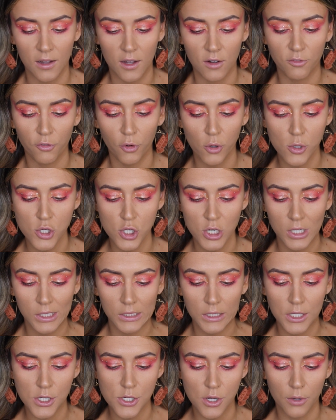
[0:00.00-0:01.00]

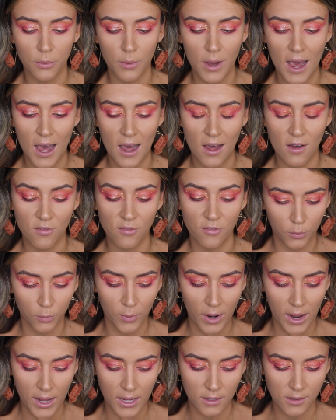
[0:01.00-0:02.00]
unfortunately don't have
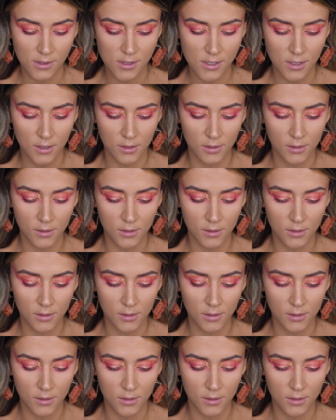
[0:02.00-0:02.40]
right